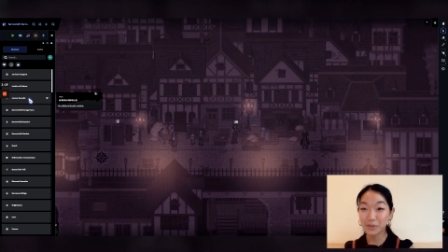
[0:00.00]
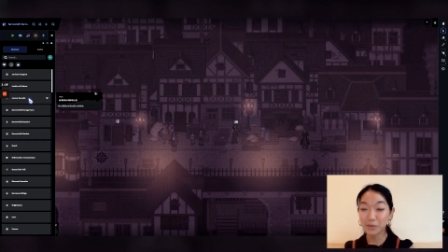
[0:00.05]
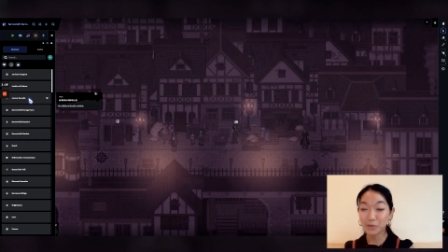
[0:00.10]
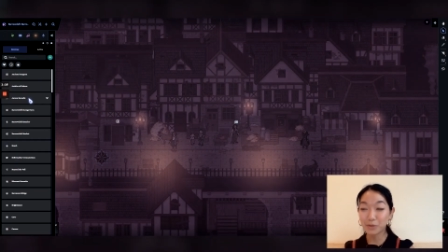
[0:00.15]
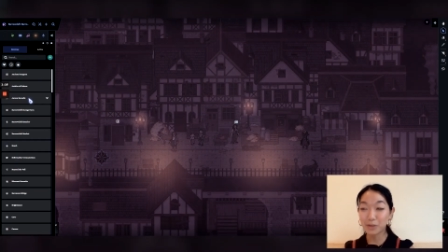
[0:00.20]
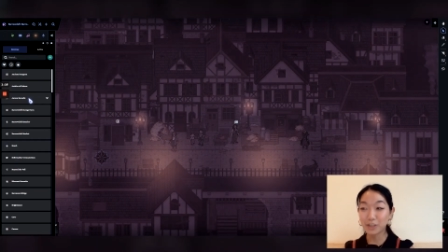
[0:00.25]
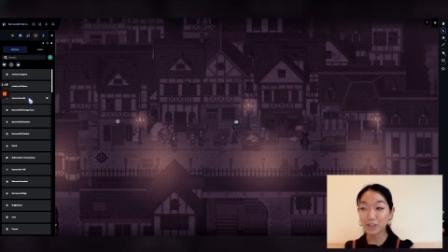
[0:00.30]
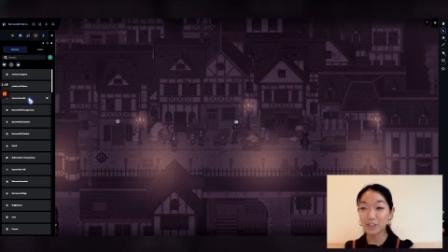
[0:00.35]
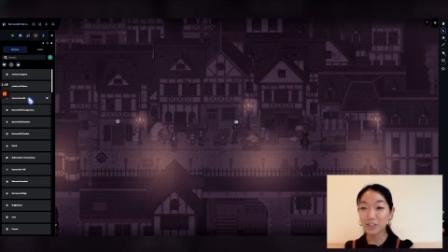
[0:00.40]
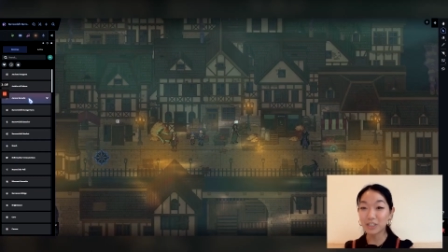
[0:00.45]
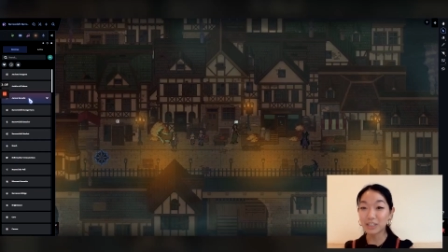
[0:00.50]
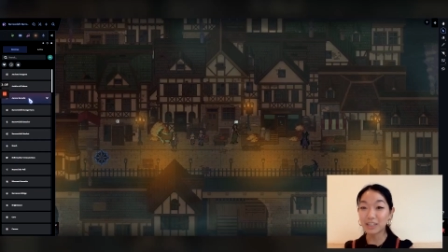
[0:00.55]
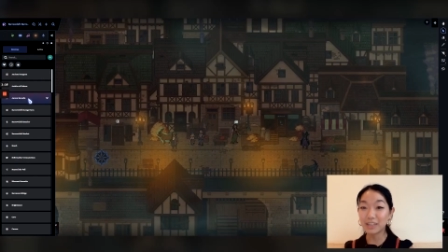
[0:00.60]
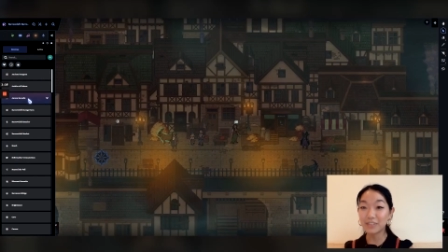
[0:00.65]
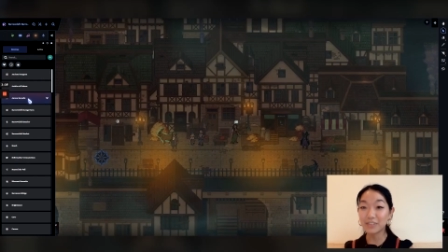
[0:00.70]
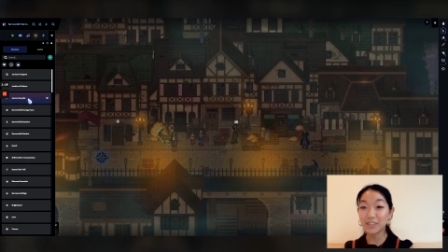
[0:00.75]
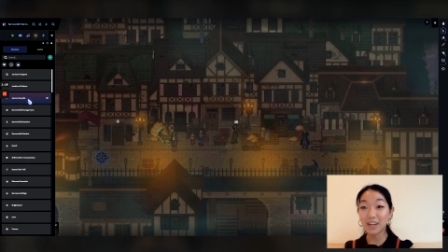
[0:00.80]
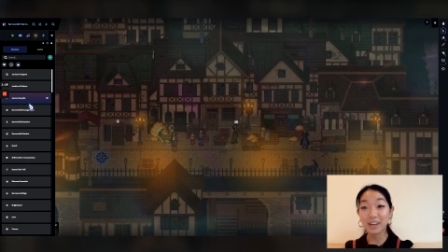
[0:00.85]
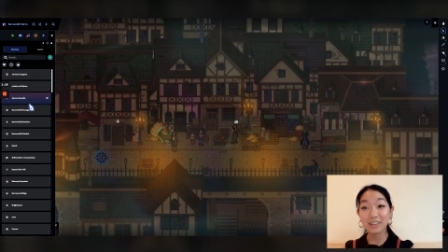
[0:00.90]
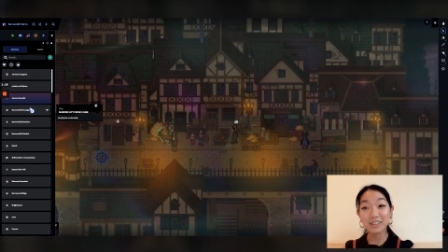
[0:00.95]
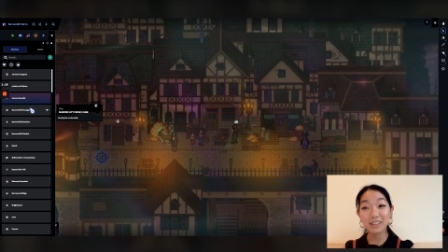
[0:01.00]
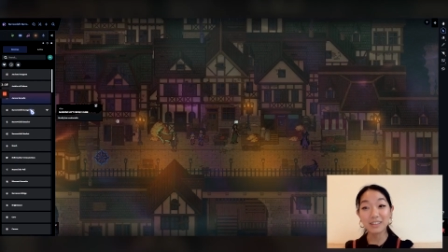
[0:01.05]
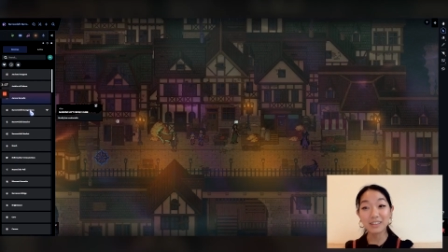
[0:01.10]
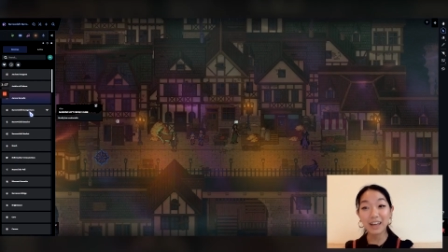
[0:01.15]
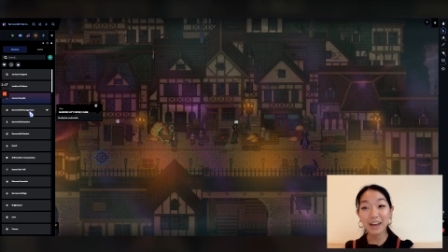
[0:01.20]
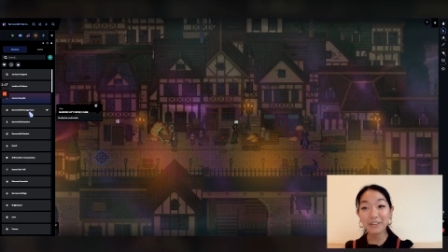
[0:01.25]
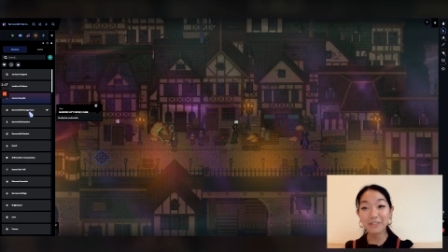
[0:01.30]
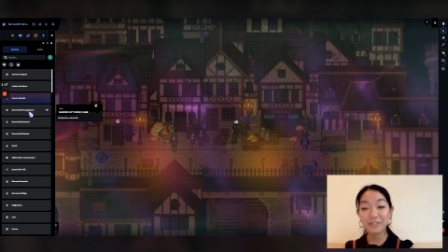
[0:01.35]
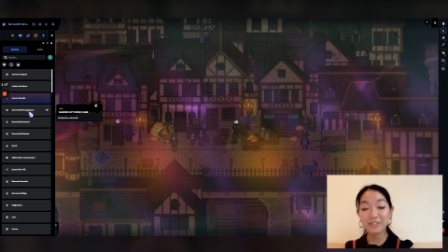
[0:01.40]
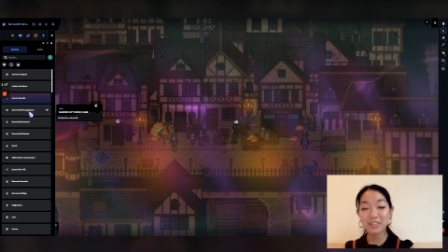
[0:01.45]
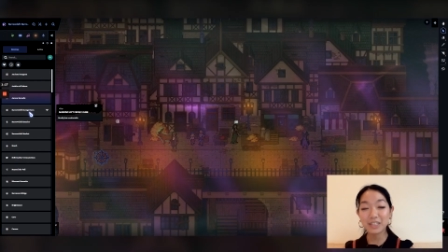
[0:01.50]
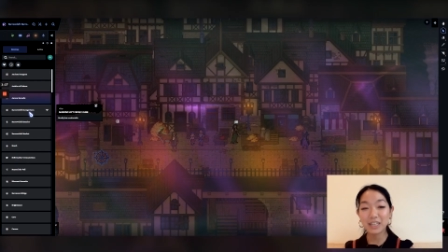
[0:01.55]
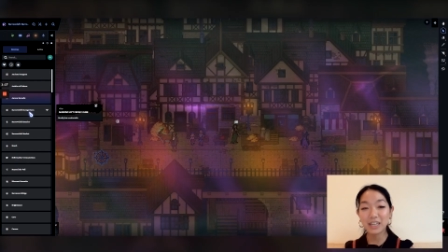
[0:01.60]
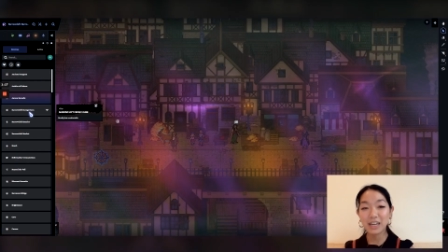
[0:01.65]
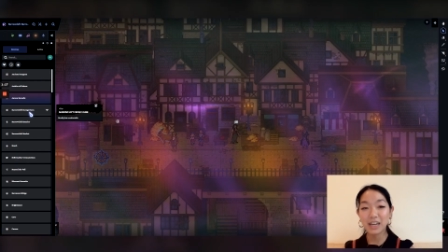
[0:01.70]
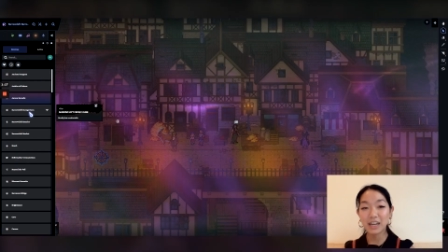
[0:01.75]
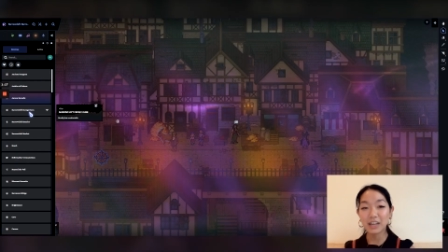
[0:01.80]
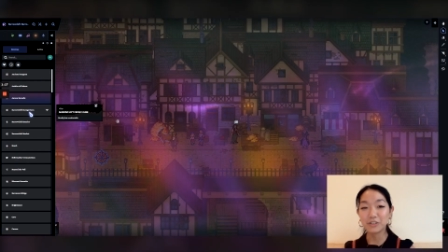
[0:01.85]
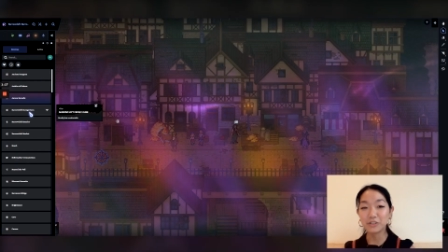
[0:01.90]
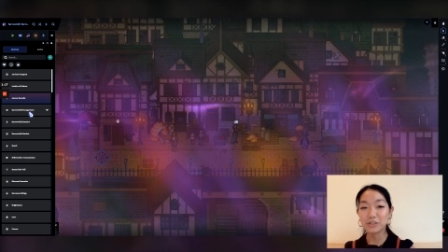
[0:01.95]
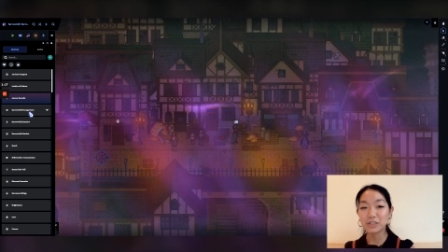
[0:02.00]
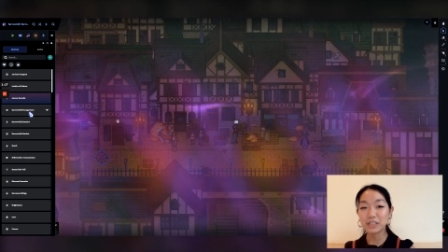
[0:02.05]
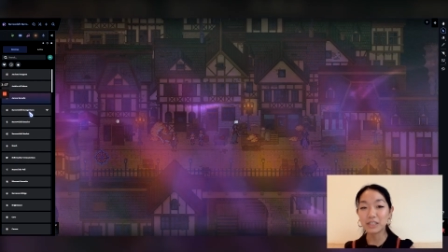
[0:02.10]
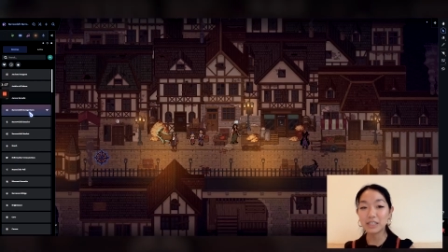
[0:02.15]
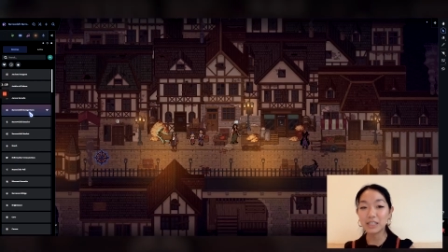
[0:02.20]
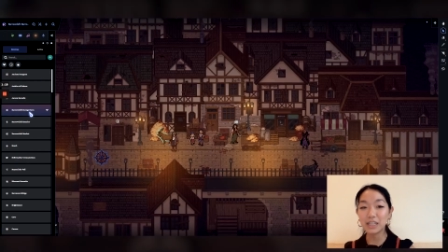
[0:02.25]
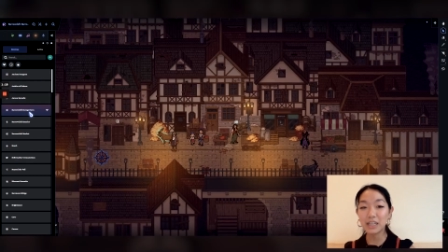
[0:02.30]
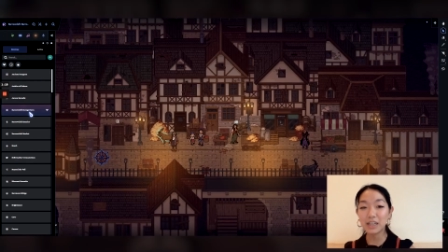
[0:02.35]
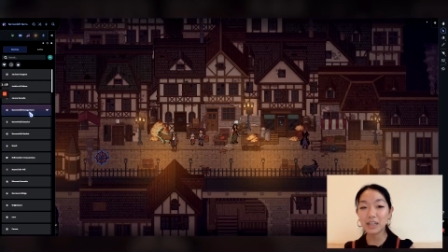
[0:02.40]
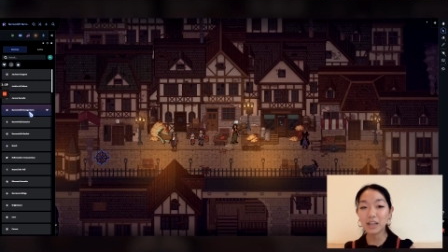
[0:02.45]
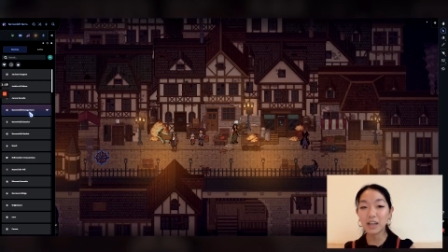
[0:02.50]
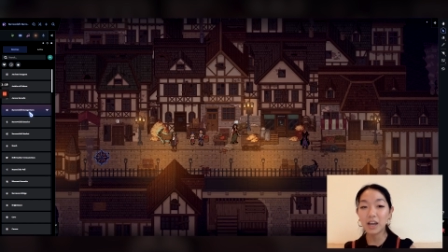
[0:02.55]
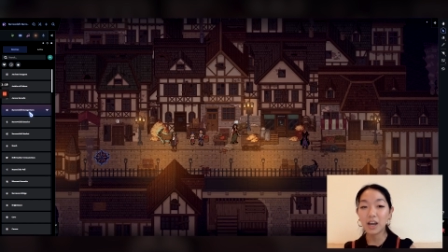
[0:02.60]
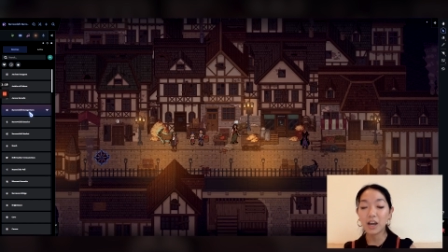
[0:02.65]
which lives on the left, as you can see,